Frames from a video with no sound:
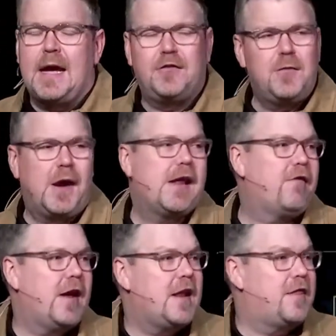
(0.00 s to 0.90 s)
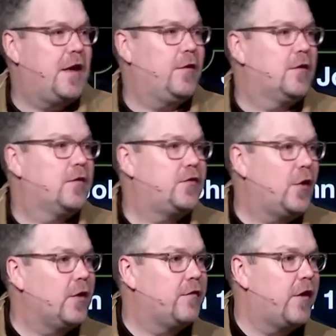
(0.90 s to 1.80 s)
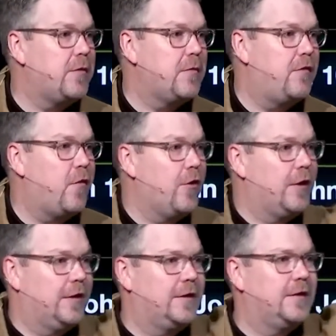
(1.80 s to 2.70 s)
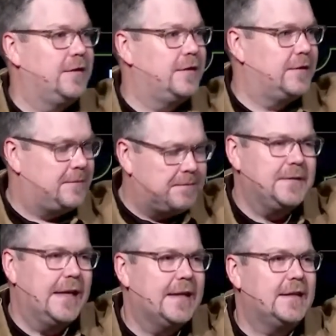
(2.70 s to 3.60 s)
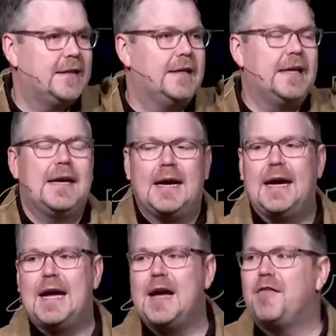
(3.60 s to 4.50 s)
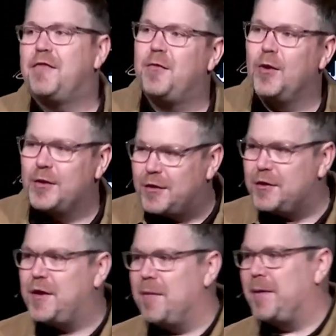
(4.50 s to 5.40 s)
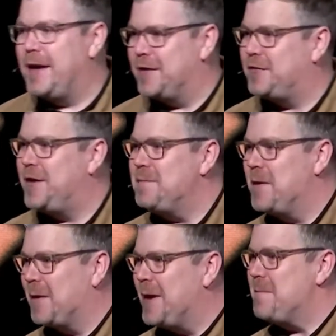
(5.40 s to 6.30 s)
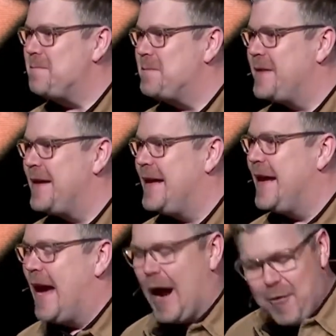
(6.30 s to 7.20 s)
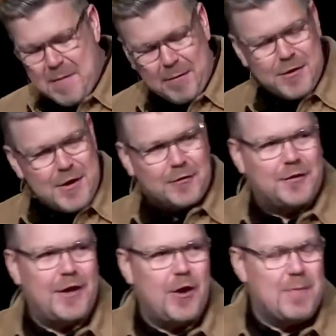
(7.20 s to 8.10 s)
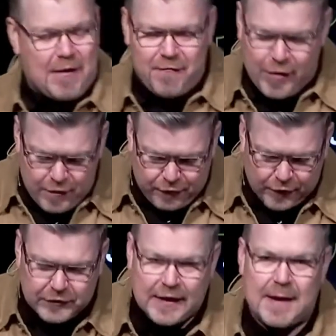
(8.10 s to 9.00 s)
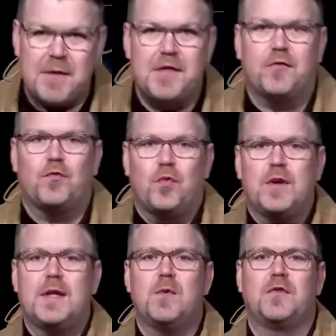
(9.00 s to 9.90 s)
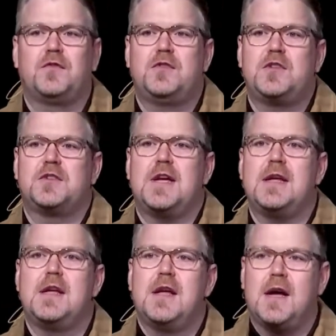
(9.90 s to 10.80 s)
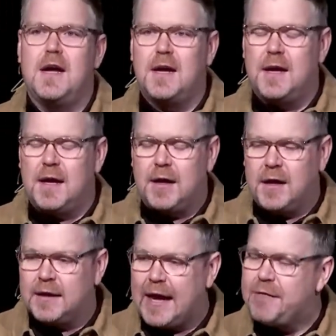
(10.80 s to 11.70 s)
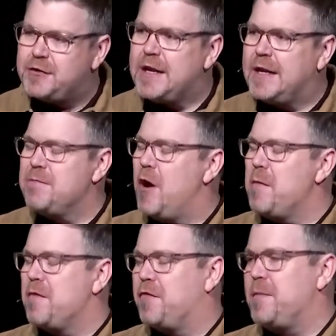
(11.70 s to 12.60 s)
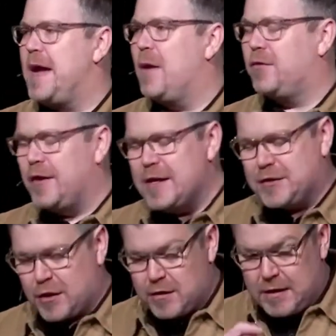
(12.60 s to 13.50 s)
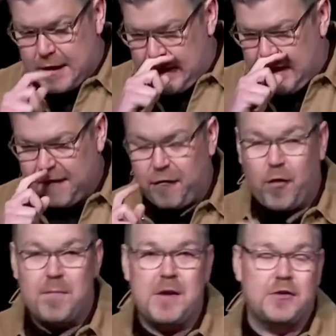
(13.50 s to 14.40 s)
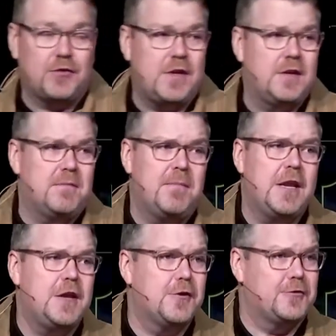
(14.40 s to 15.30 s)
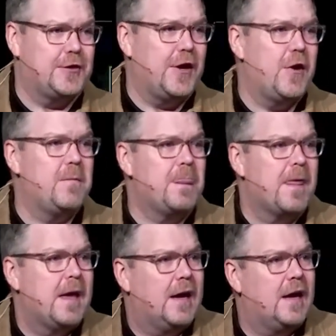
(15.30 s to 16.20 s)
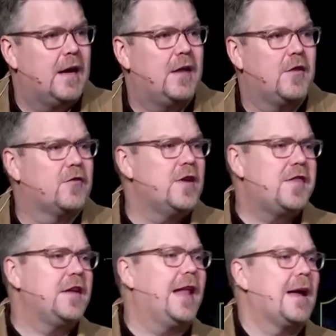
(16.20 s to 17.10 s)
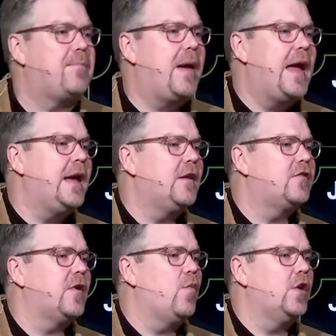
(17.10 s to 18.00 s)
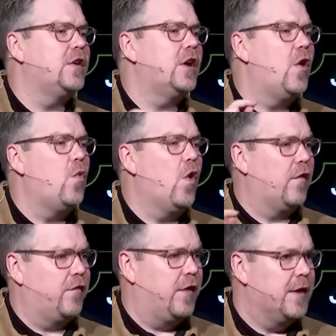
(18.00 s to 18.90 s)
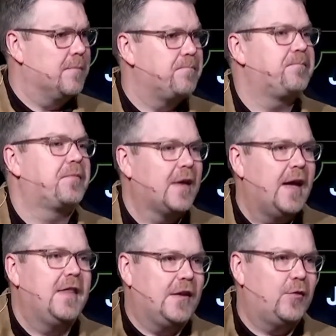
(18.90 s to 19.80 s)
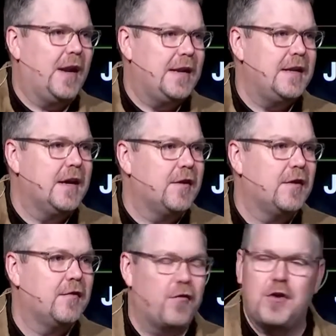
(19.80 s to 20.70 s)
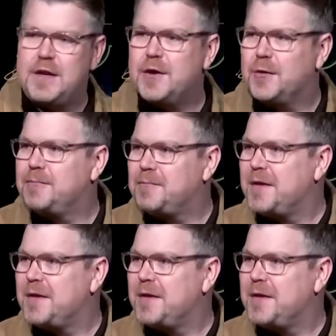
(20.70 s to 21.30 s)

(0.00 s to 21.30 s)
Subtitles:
Has anybody ever had anything stolen from you before? Yeah, I have. We're in good company, I see. All right. I remember years ago, my very first time that this really was just a life-shaking moment for me. I was an intern for a ministry many years ago. There's nothing like paying someone to go work for them. That's what I did for a year.